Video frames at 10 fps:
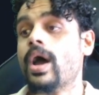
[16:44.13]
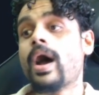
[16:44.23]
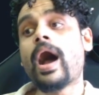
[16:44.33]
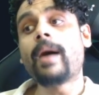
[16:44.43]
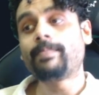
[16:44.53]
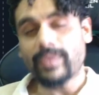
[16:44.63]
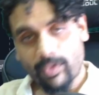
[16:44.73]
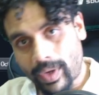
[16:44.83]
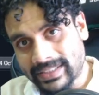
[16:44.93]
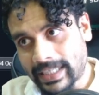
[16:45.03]

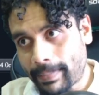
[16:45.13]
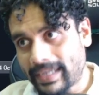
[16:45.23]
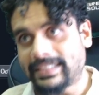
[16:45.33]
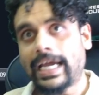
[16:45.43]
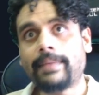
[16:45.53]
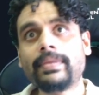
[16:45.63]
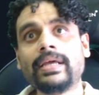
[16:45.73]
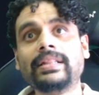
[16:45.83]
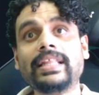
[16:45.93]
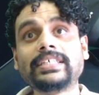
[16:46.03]
one step at a time.
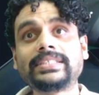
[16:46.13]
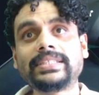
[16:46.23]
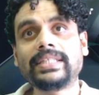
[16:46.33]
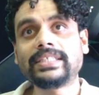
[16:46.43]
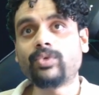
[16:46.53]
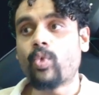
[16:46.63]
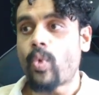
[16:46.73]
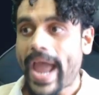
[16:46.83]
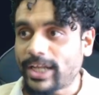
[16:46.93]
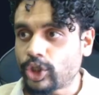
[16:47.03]
This
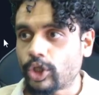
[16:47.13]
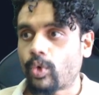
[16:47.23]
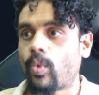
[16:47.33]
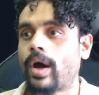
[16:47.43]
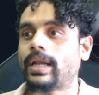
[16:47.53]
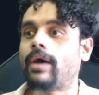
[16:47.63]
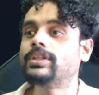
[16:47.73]
wedge on the 1 hour,